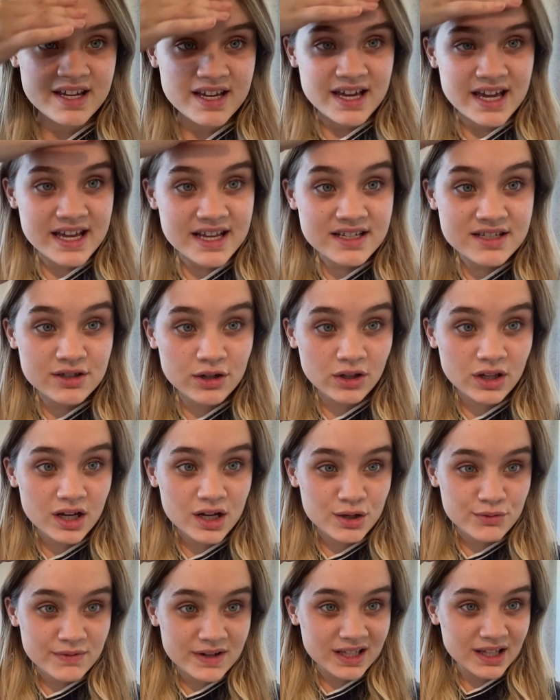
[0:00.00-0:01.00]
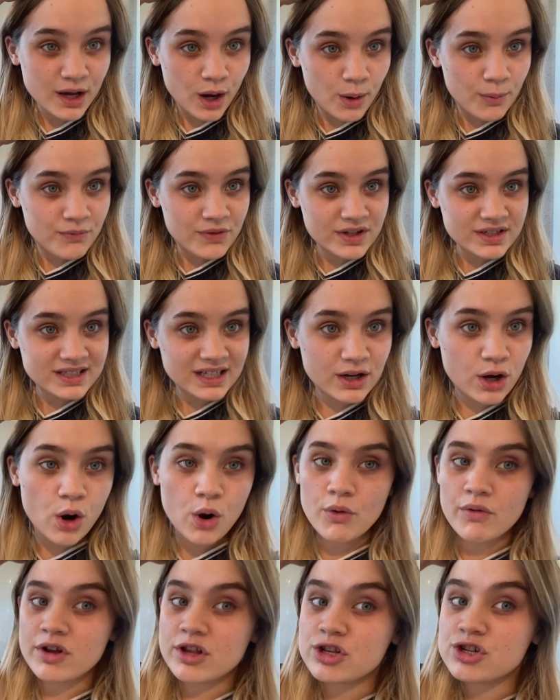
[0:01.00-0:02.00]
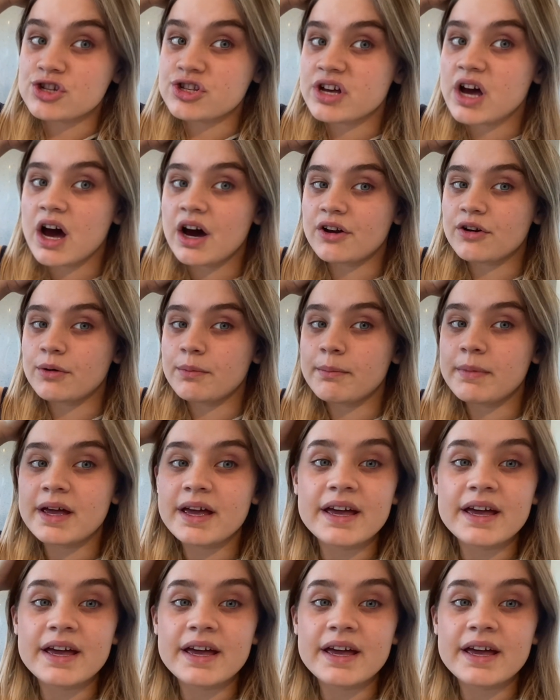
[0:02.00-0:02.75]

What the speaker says: it's not like a really obvious like orange tan on me.